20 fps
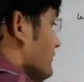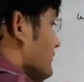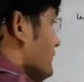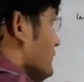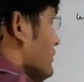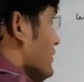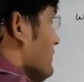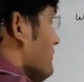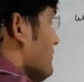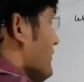
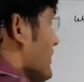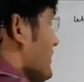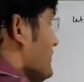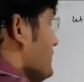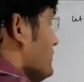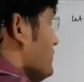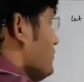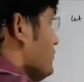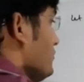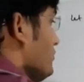d minus
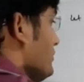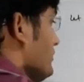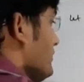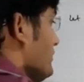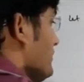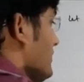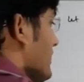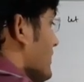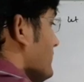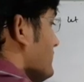2 d
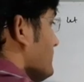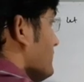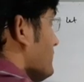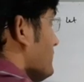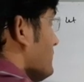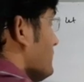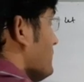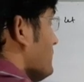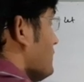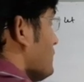dash
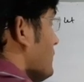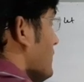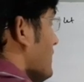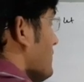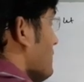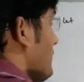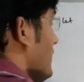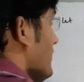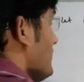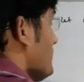square
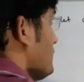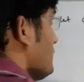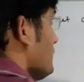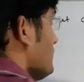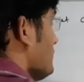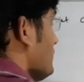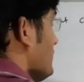minus 1 z